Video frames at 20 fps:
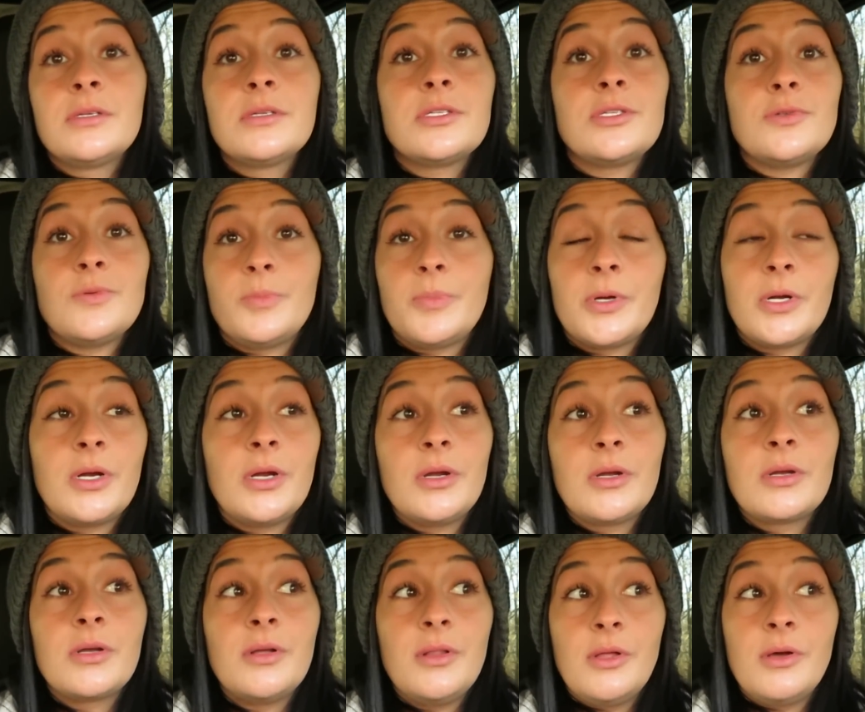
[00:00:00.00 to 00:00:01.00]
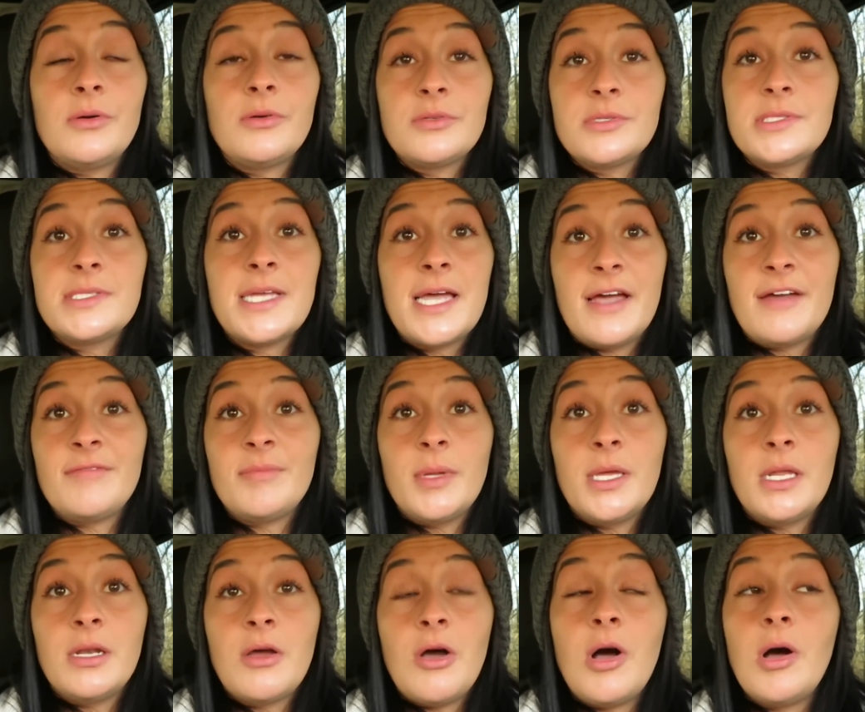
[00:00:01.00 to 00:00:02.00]
super close, have
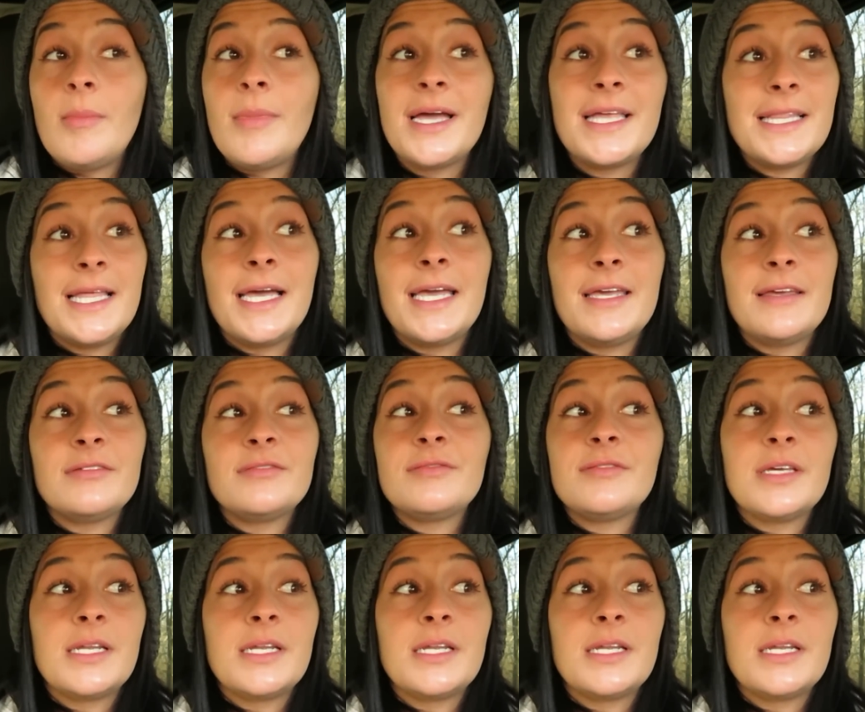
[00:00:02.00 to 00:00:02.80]
been all my life,